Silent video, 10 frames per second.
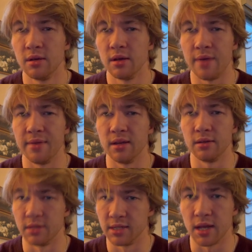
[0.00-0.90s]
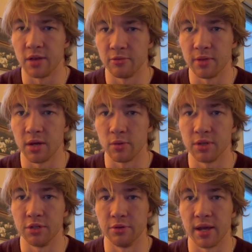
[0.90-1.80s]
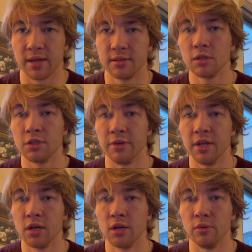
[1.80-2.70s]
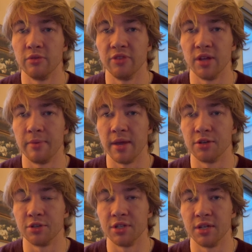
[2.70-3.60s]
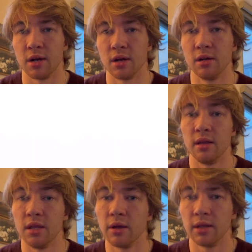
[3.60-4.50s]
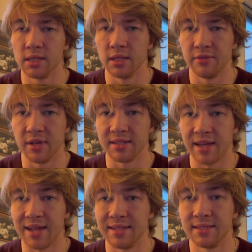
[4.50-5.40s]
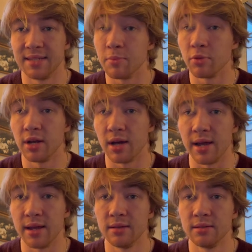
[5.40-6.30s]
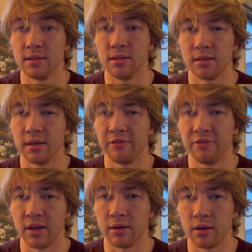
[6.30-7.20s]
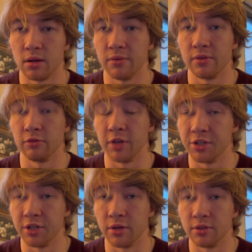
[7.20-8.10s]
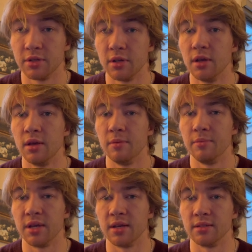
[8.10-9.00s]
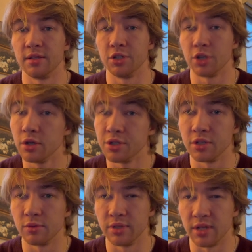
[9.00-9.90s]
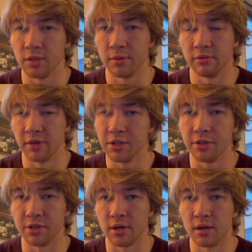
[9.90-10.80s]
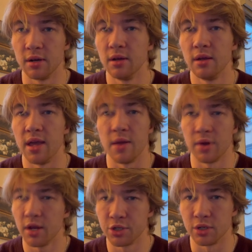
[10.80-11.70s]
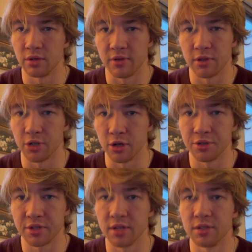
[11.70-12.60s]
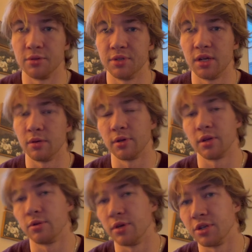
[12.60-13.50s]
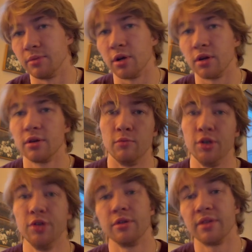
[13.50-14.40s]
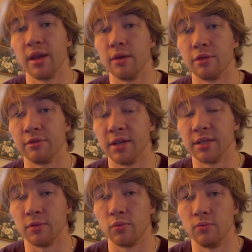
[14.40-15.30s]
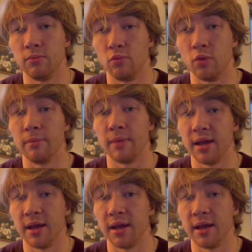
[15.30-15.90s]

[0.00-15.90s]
and then decide from there what to do next. So here we'll flip H and Cr, and here I like to leave things as separate ions until I figure out all of the ratios, because the charges will tell us what the ratios are, and we're not sure of all the charges yet. So Cr will get a question mark, but we do know that NO3 is a 1-